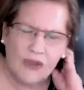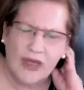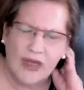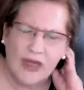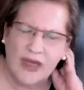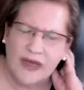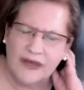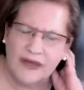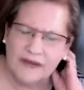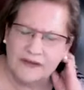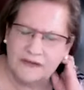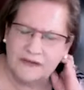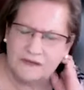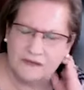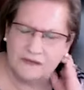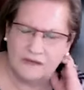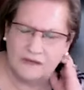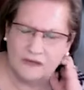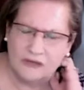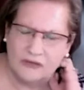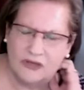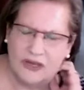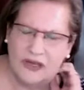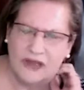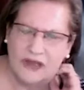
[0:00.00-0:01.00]
Okay,
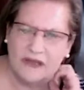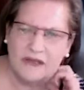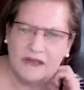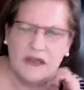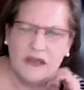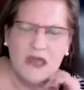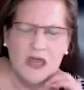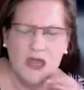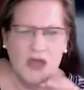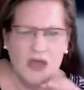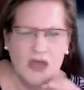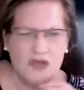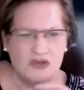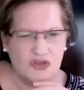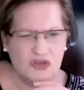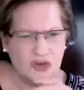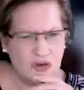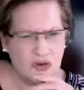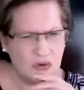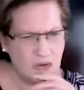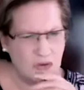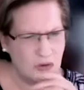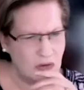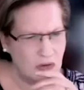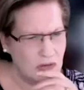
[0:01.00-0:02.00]
okay.
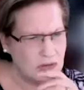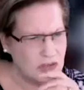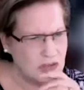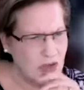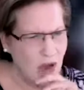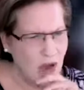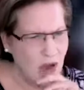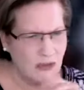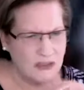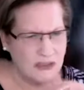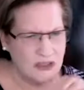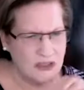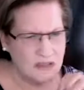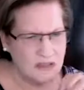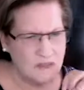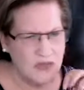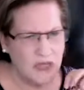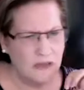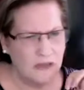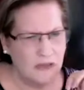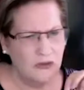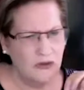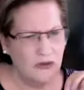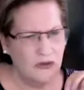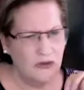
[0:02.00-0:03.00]
So talk to me
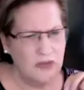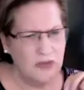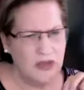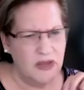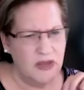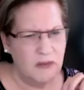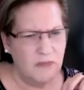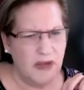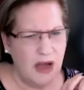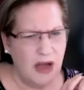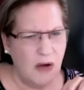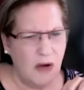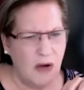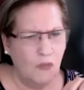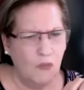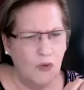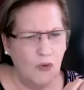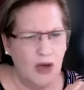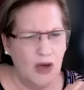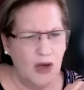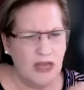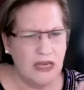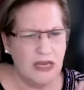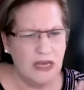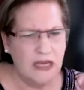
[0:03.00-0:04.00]
a little bit about
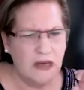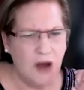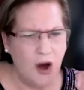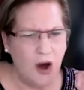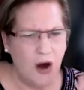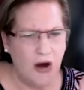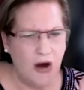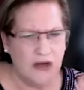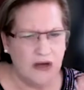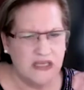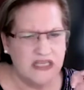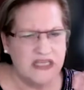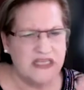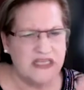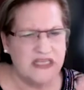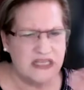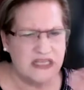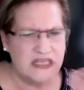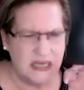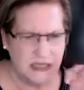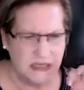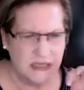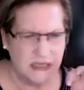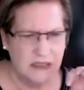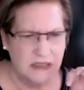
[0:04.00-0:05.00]
what an
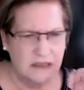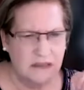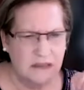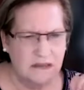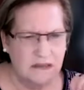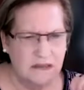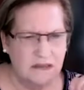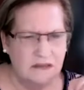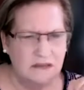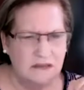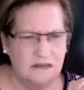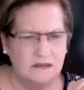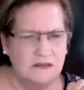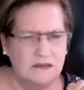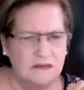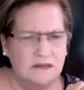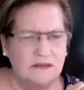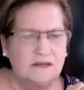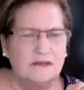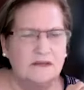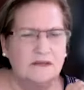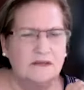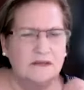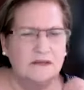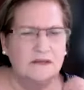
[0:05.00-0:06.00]
artisan
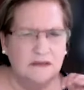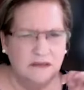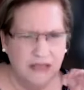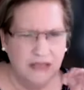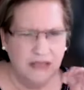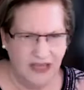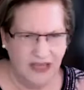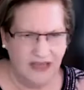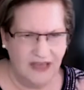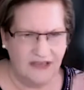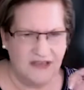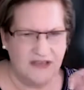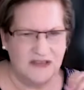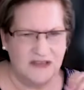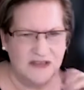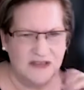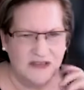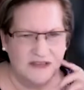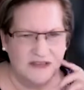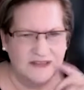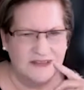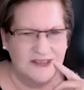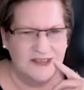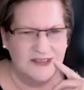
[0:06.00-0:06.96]
is.